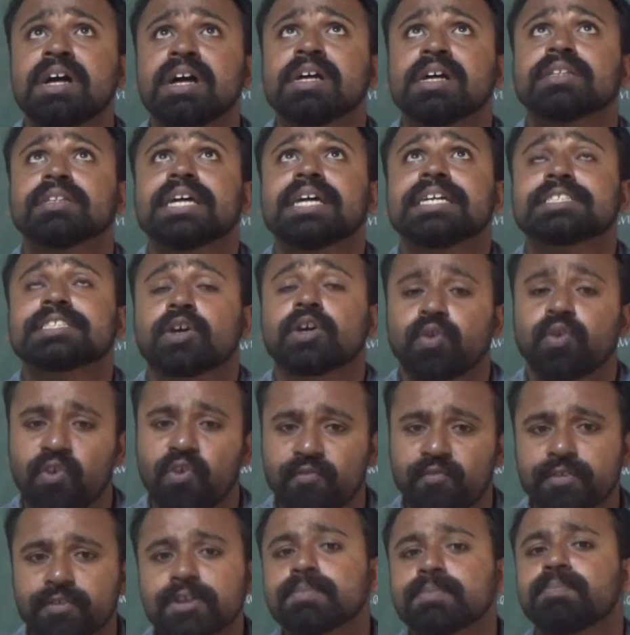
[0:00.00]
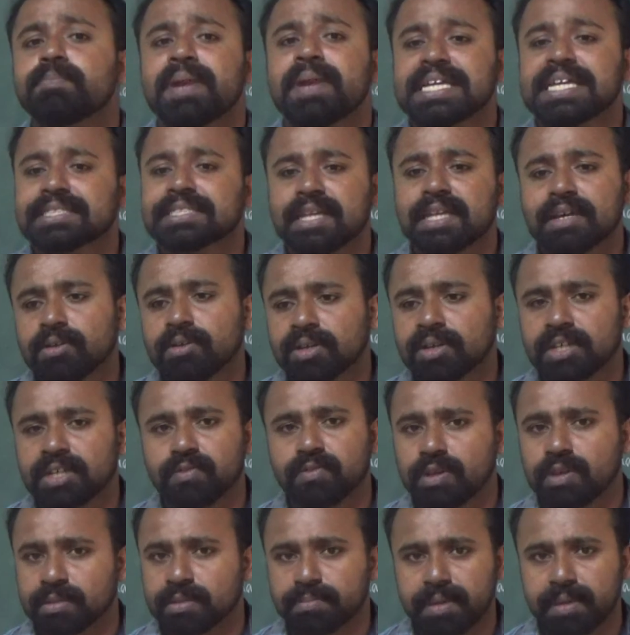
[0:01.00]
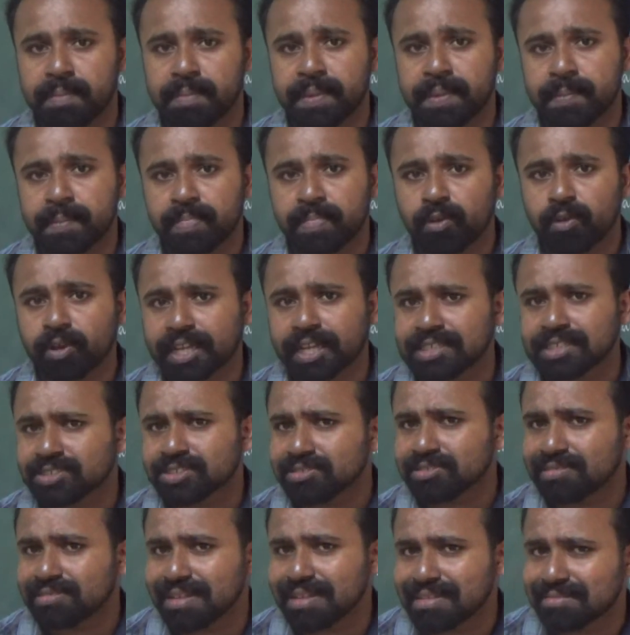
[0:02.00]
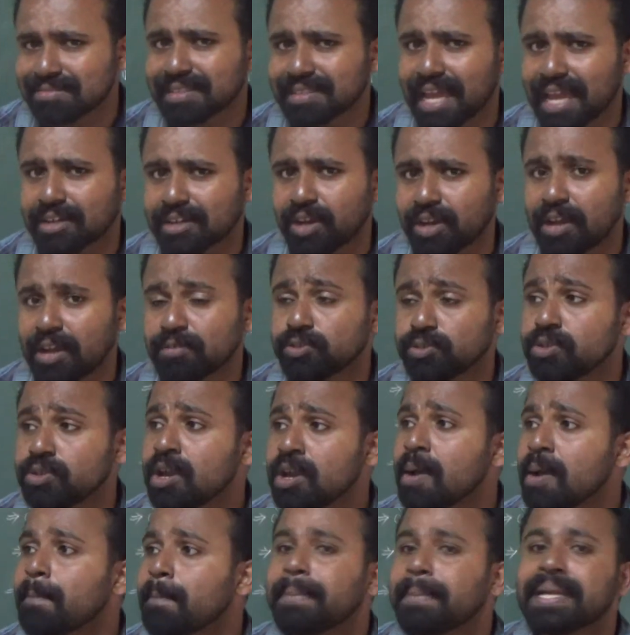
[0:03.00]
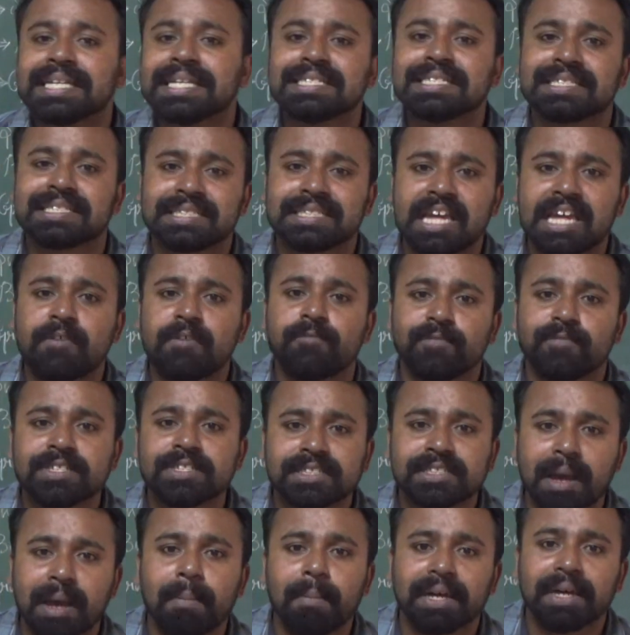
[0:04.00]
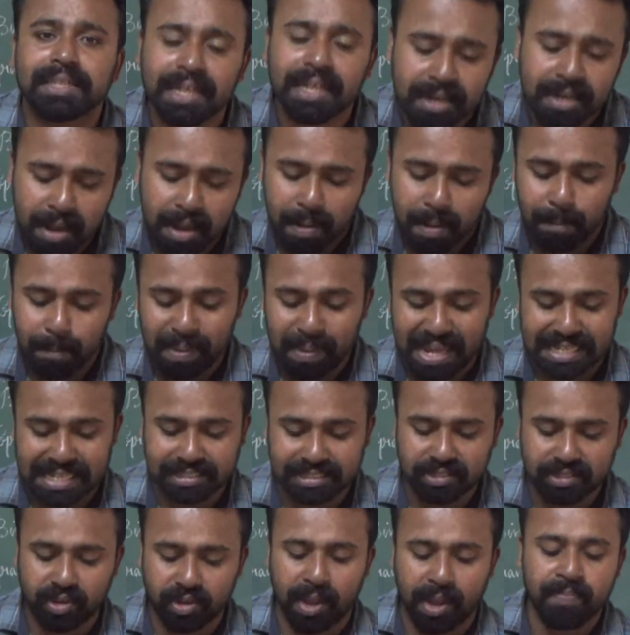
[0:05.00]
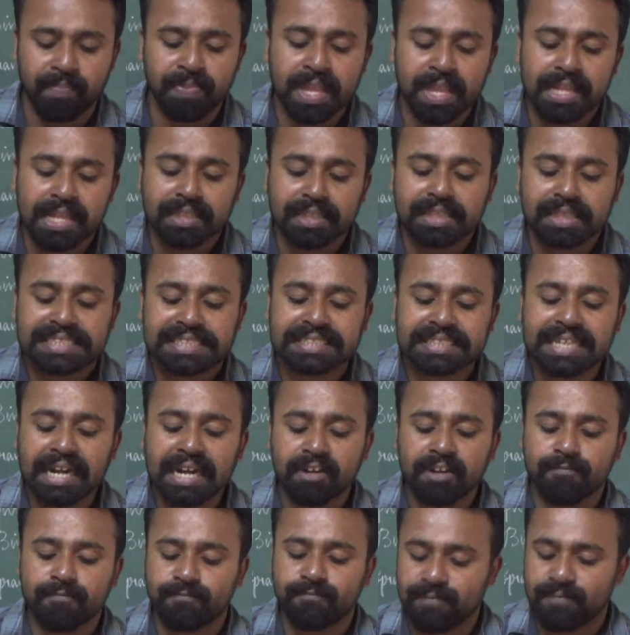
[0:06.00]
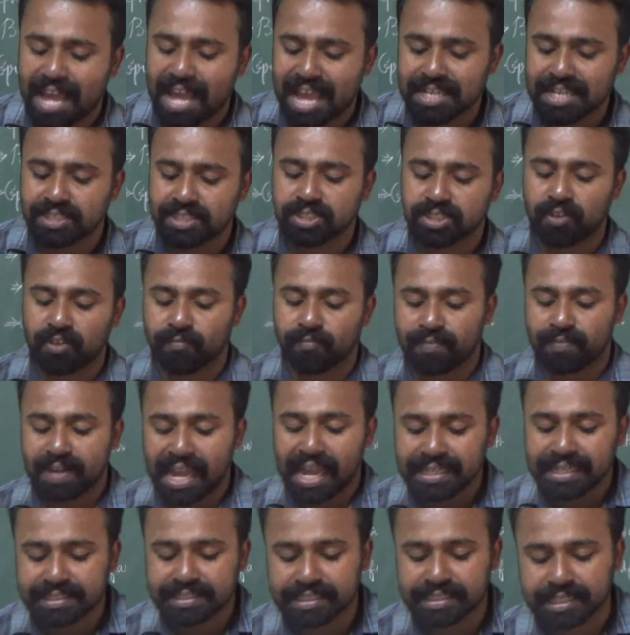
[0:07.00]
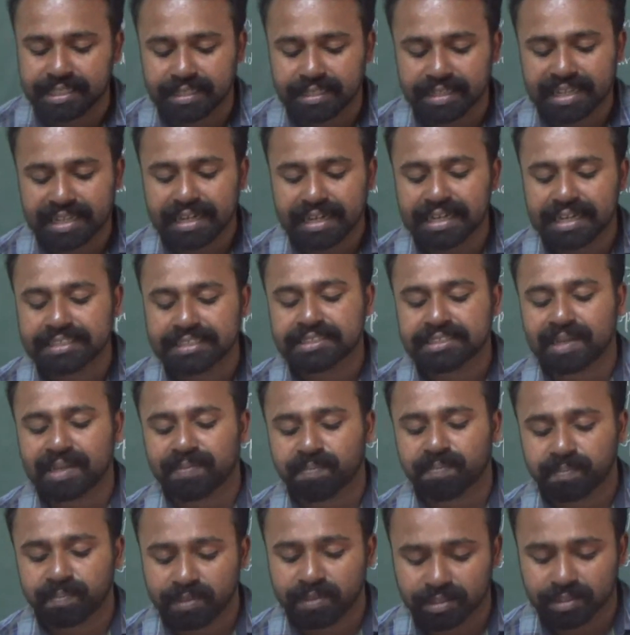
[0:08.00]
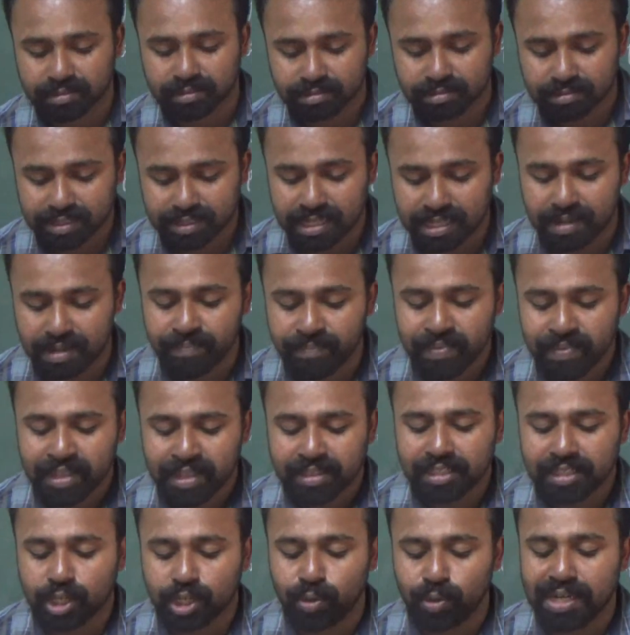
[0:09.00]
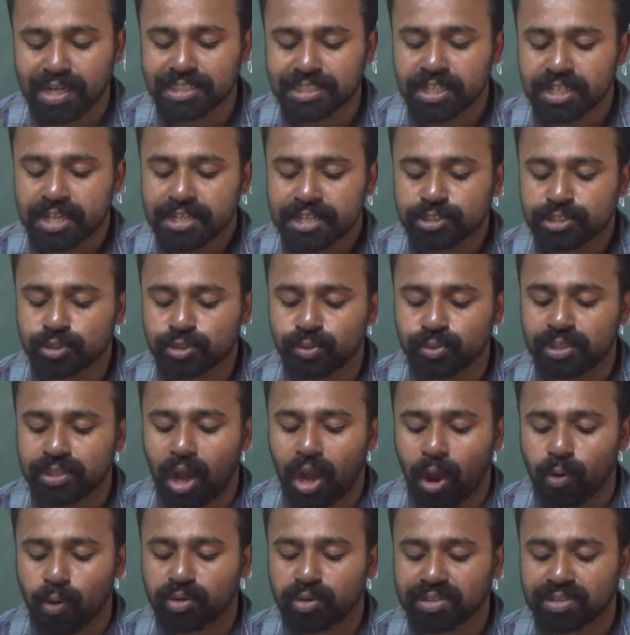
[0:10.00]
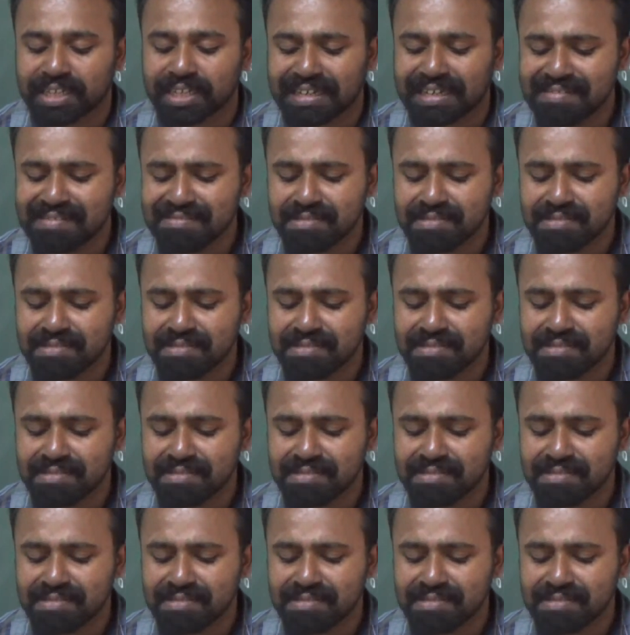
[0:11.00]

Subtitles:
there is a roofing place or whatever maybe. Okay, she think that how to be safe in some other place. Okay. The sudden flash of lightning lit up the hill. The ruins stood out of the clear